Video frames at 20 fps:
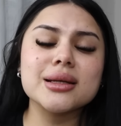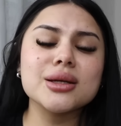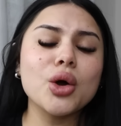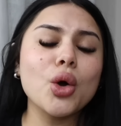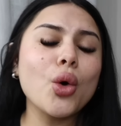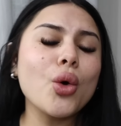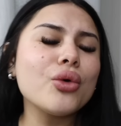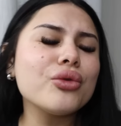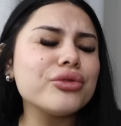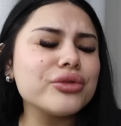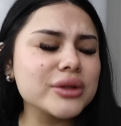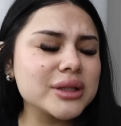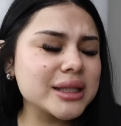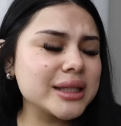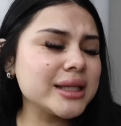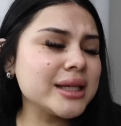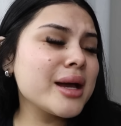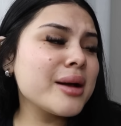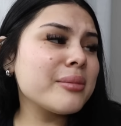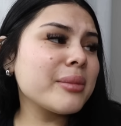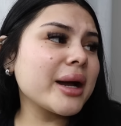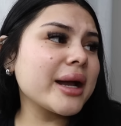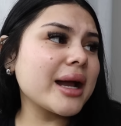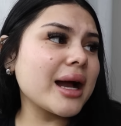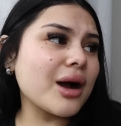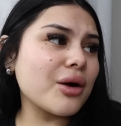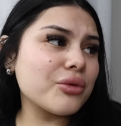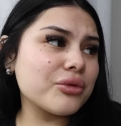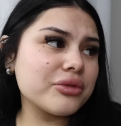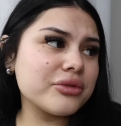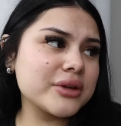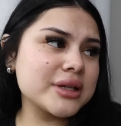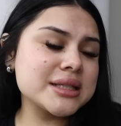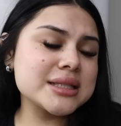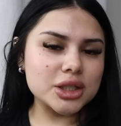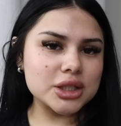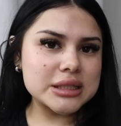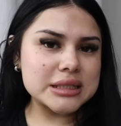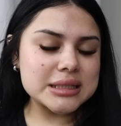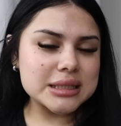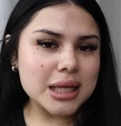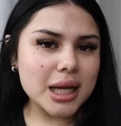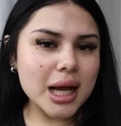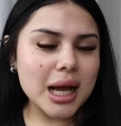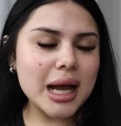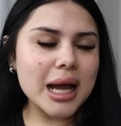and hopefully my outfit looks